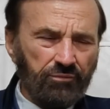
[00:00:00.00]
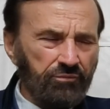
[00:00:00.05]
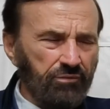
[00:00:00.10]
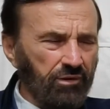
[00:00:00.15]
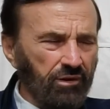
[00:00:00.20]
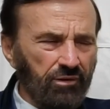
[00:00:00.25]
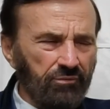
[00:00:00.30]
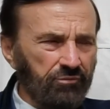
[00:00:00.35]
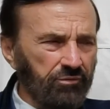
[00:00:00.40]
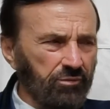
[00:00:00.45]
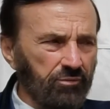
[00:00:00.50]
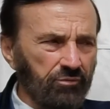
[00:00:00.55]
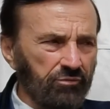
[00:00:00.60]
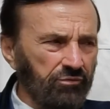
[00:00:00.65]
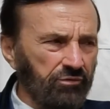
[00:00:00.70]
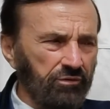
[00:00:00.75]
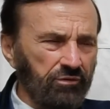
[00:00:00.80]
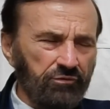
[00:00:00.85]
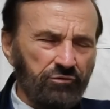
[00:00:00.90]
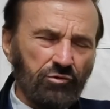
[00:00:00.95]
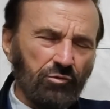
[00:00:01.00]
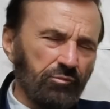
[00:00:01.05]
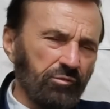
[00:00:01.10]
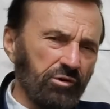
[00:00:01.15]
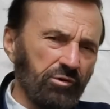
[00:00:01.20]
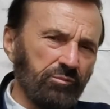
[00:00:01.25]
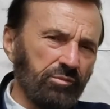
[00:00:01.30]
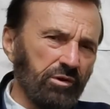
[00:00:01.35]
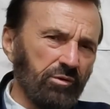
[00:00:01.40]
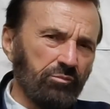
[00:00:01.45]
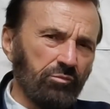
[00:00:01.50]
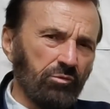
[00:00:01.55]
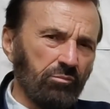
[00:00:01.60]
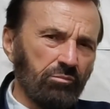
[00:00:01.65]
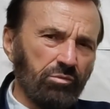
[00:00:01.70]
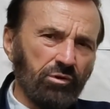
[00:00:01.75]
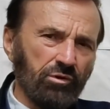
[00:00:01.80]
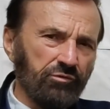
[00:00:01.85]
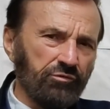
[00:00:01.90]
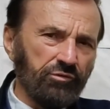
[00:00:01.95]
I've never seen so many people
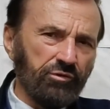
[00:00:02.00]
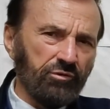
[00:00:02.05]
buzzing